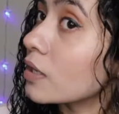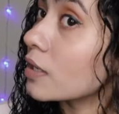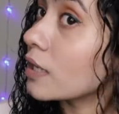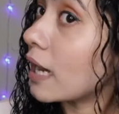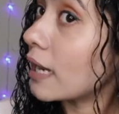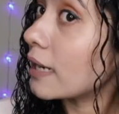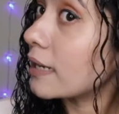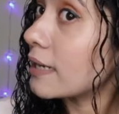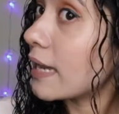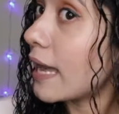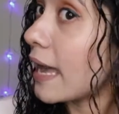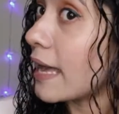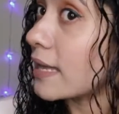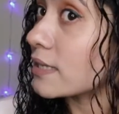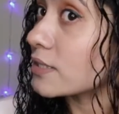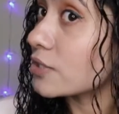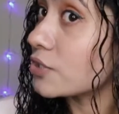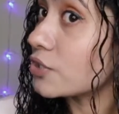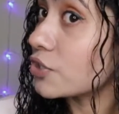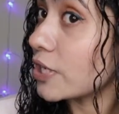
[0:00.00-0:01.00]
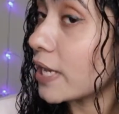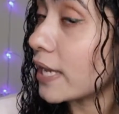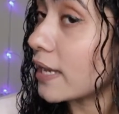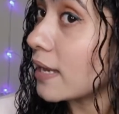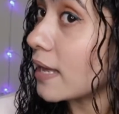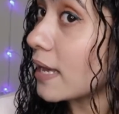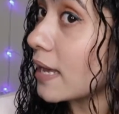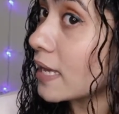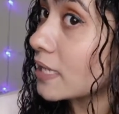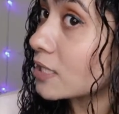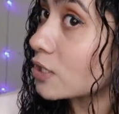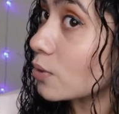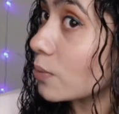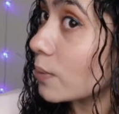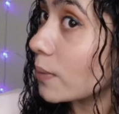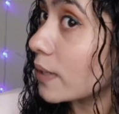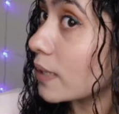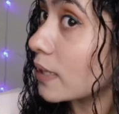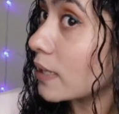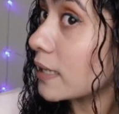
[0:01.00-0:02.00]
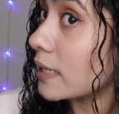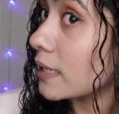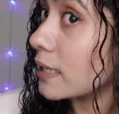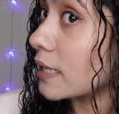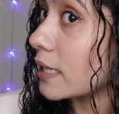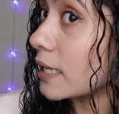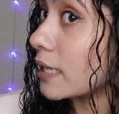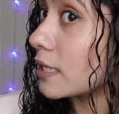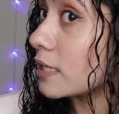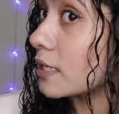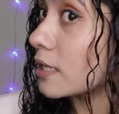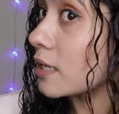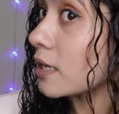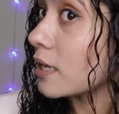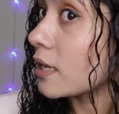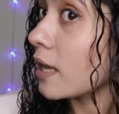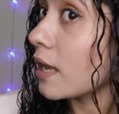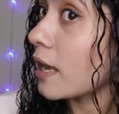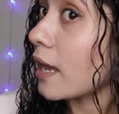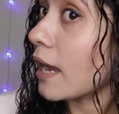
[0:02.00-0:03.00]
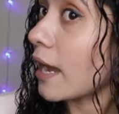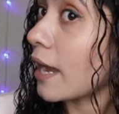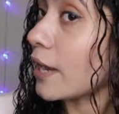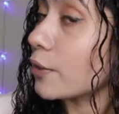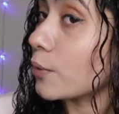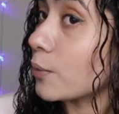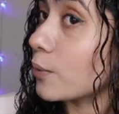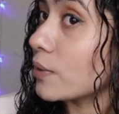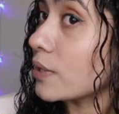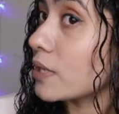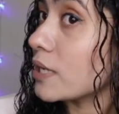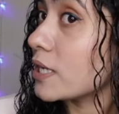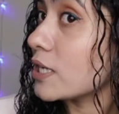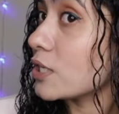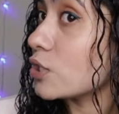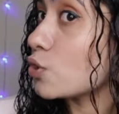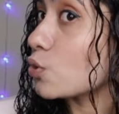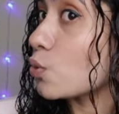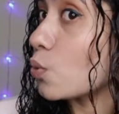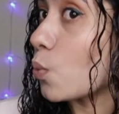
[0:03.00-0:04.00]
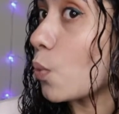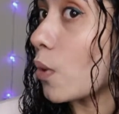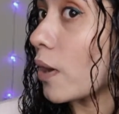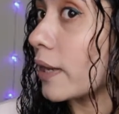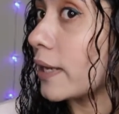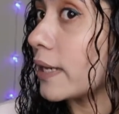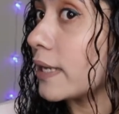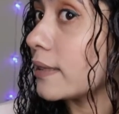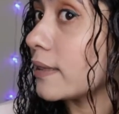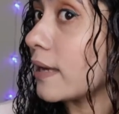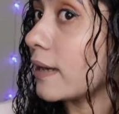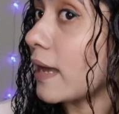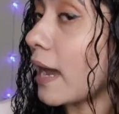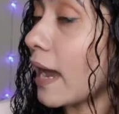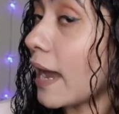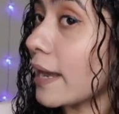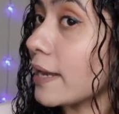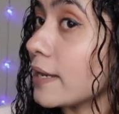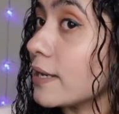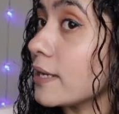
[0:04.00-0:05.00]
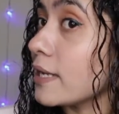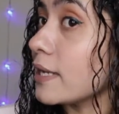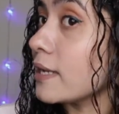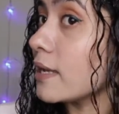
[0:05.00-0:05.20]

Color has gel as well in it. I don't need to worry that I